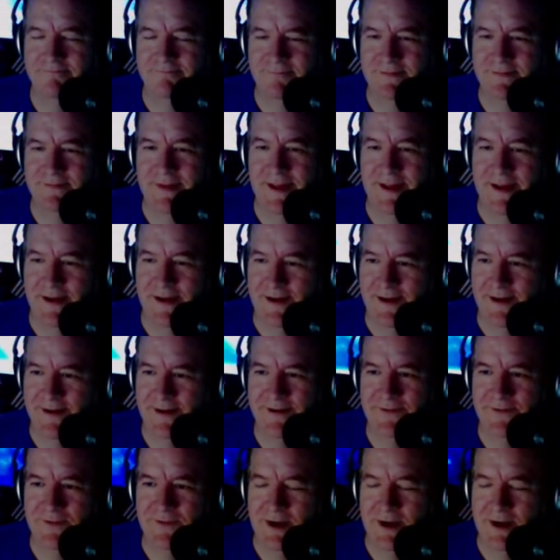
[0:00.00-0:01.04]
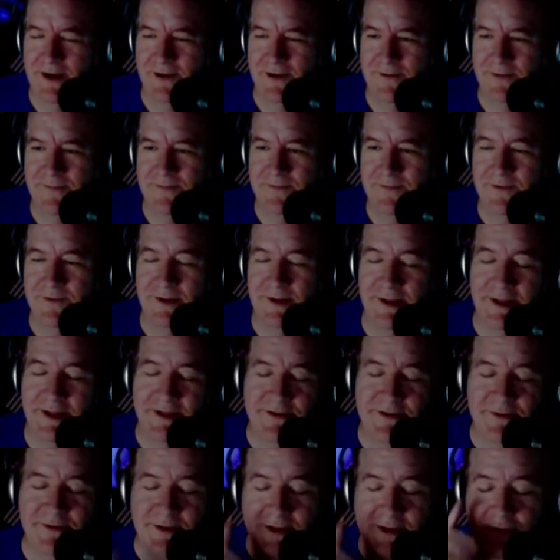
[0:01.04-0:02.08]
Yeah. Wow. Well,
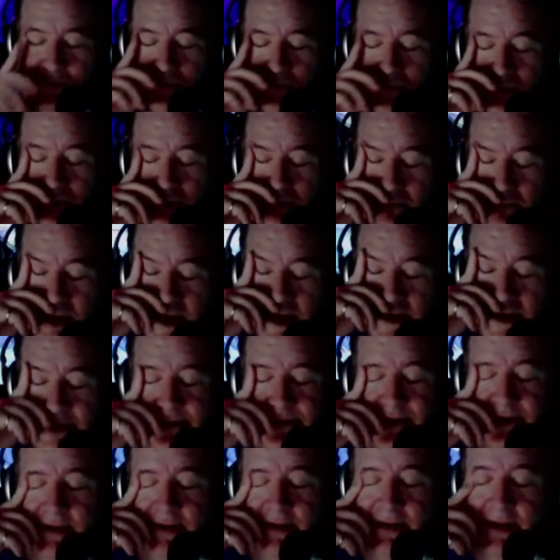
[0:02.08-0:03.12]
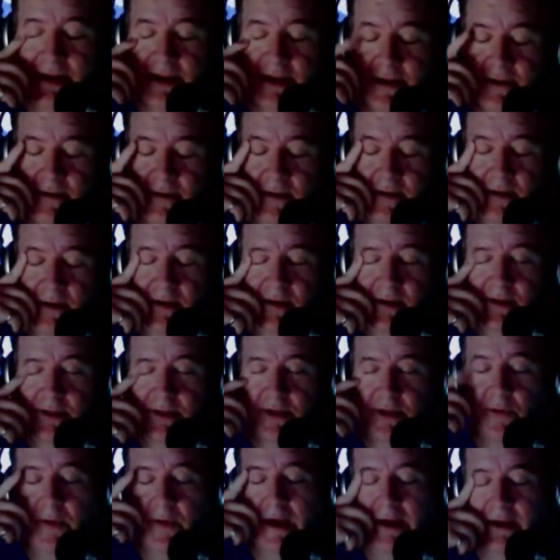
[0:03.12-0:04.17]
that's really cool. And I'm glad he's finally getting
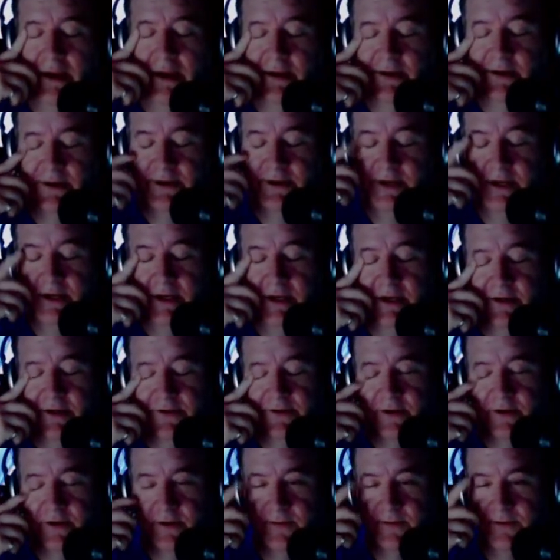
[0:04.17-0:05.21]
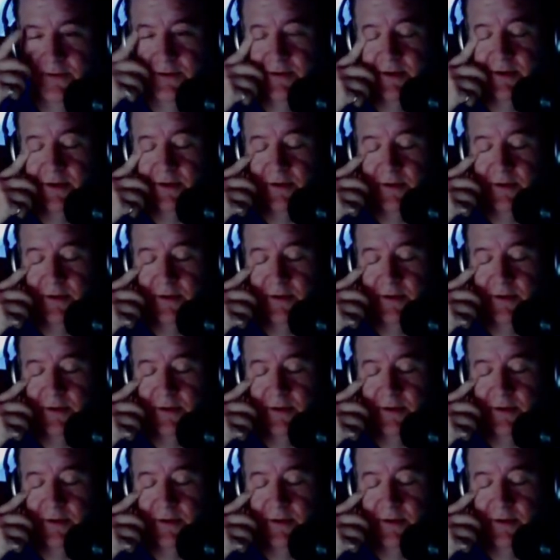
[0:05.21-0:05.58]
the recognition he deserves.